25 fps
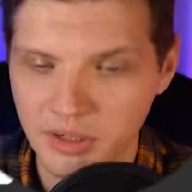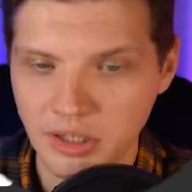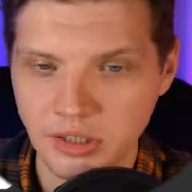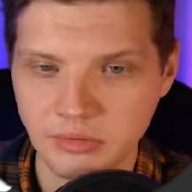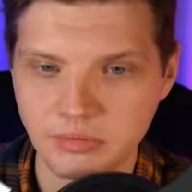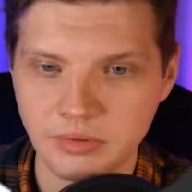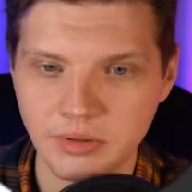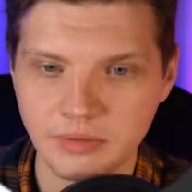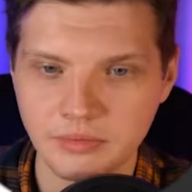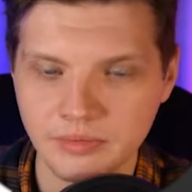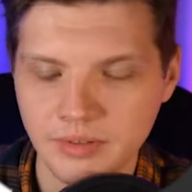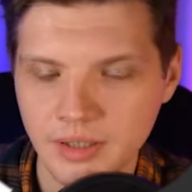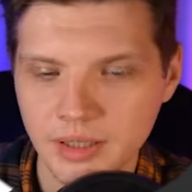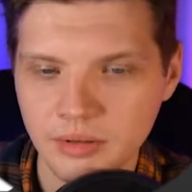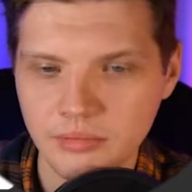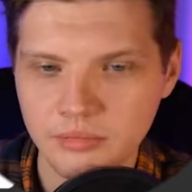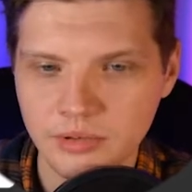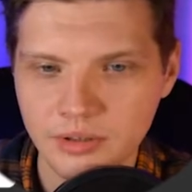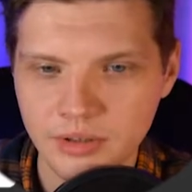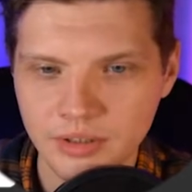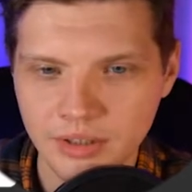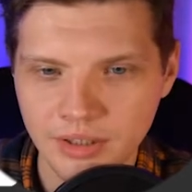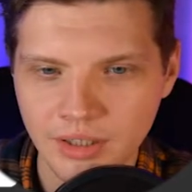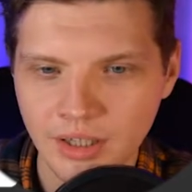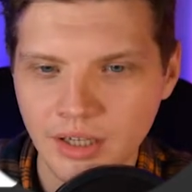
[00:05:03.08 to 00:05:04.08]
PHP
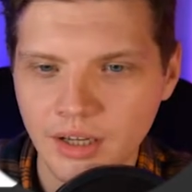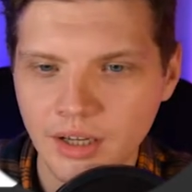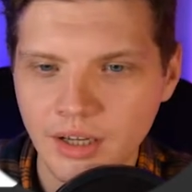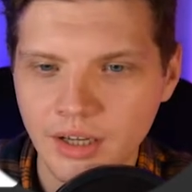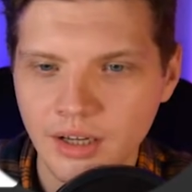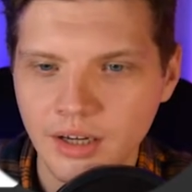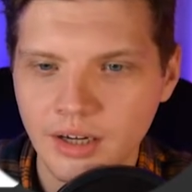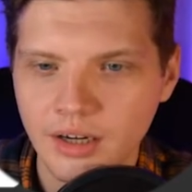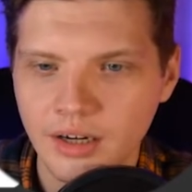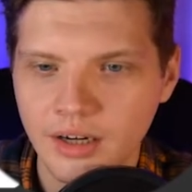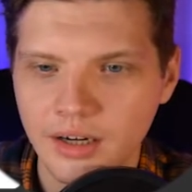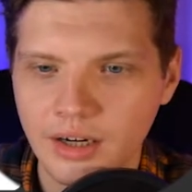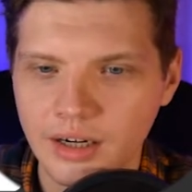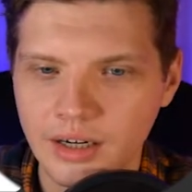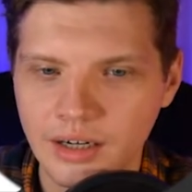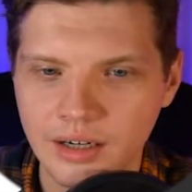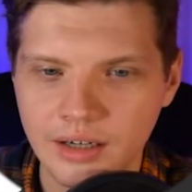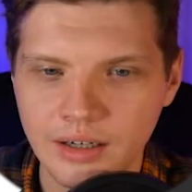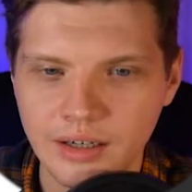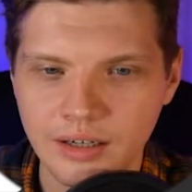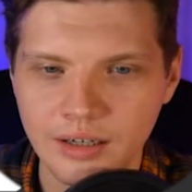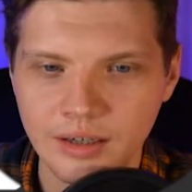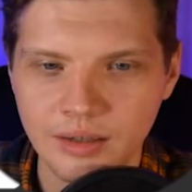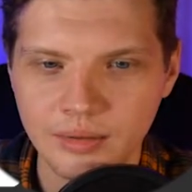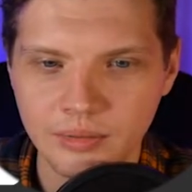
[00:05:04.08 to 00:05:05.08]
framework,
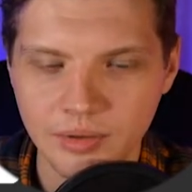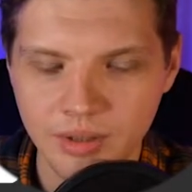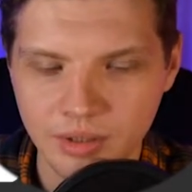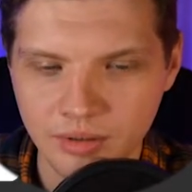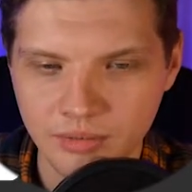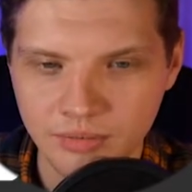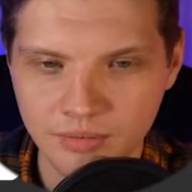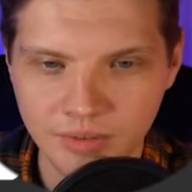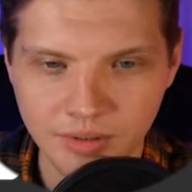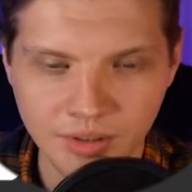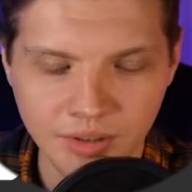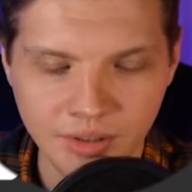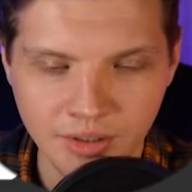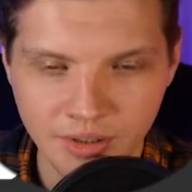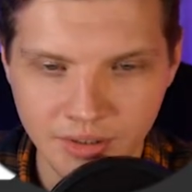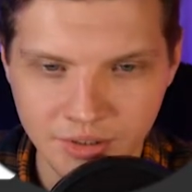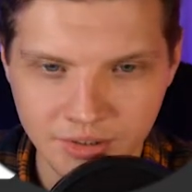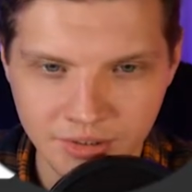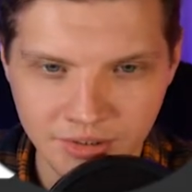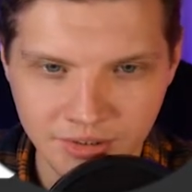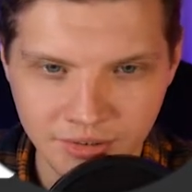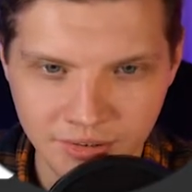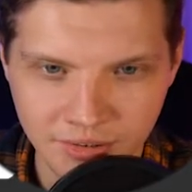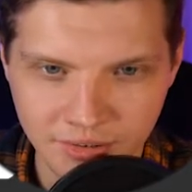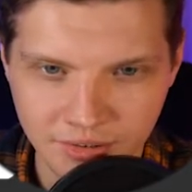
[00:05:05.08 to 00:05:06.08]
one of the
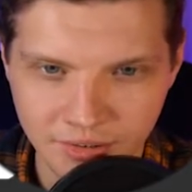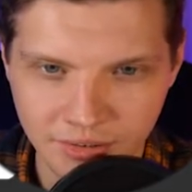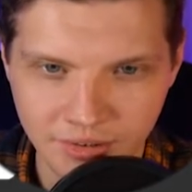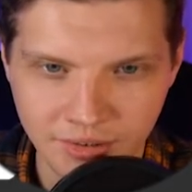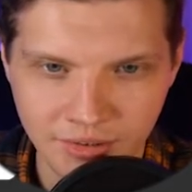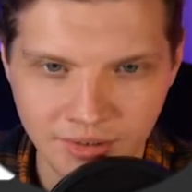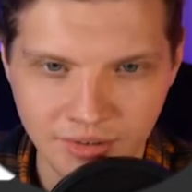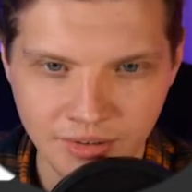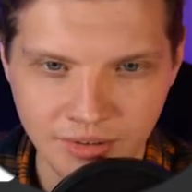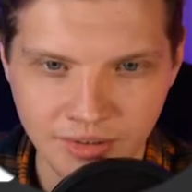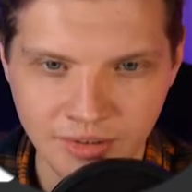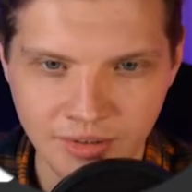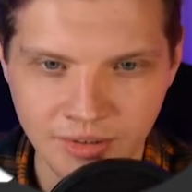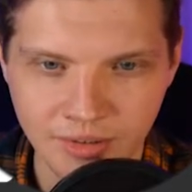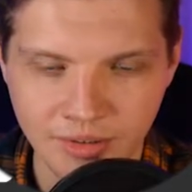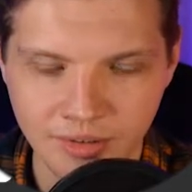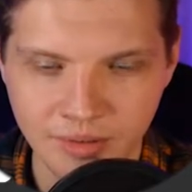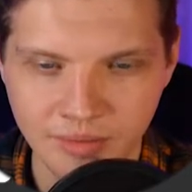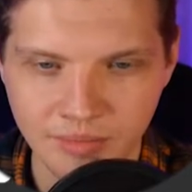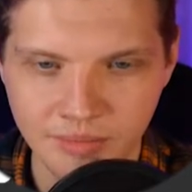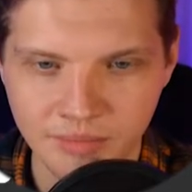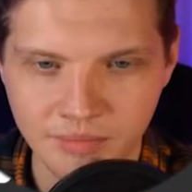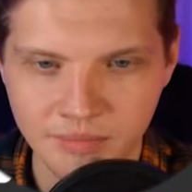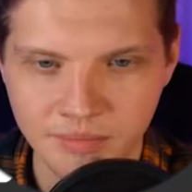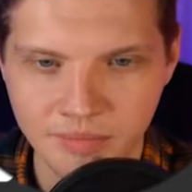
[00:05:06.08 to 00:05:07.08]
largest
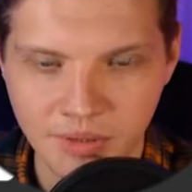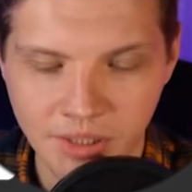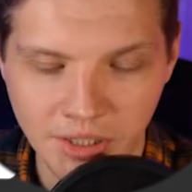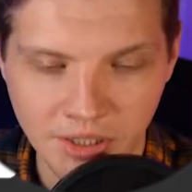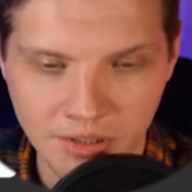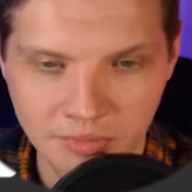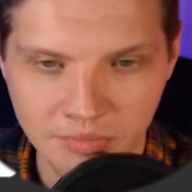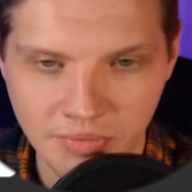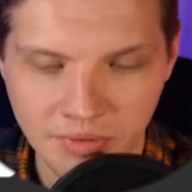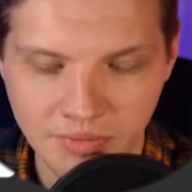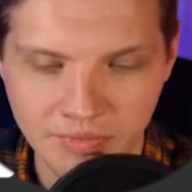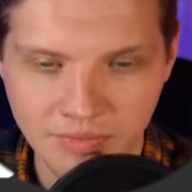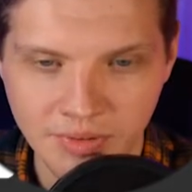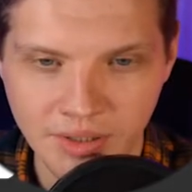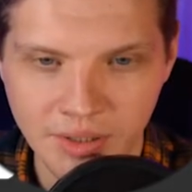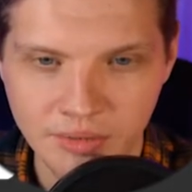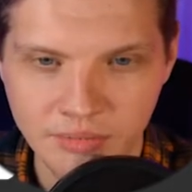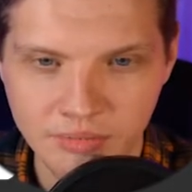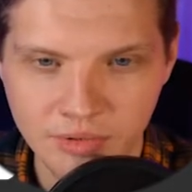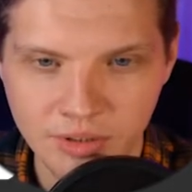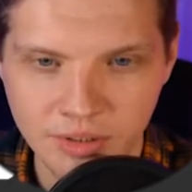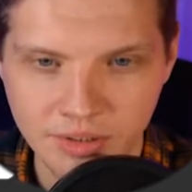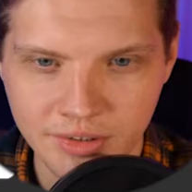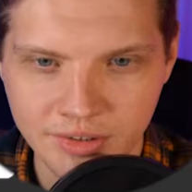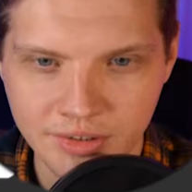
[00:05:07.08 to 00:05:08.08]
PHP
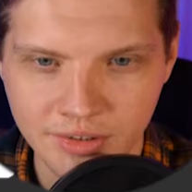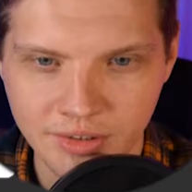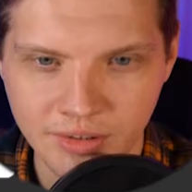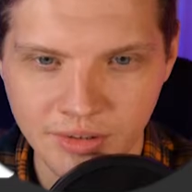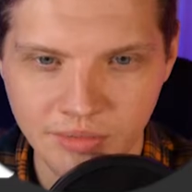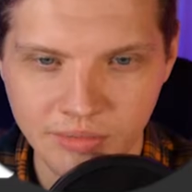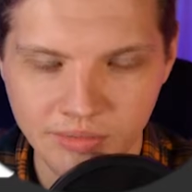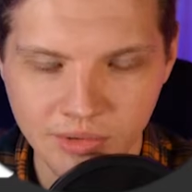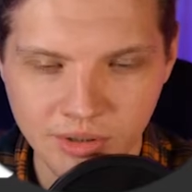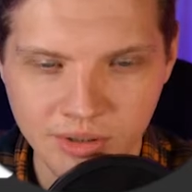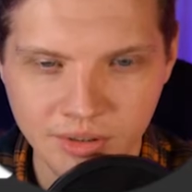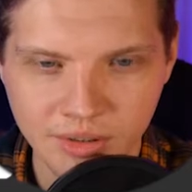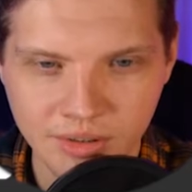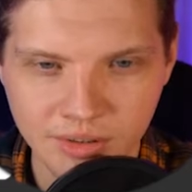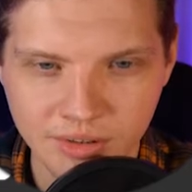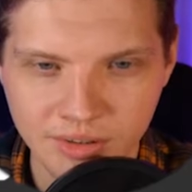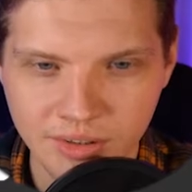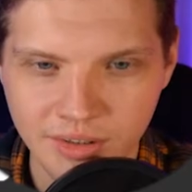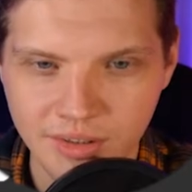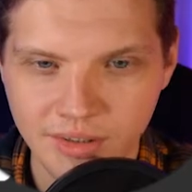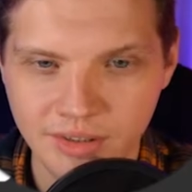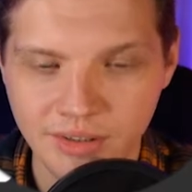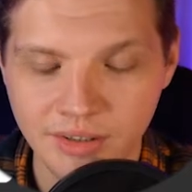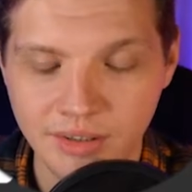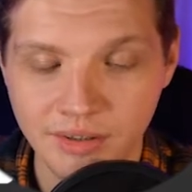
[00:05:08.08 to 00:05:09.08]
frameworks in the
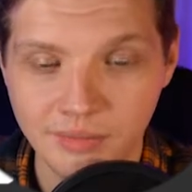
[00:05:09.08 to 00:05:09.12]
world.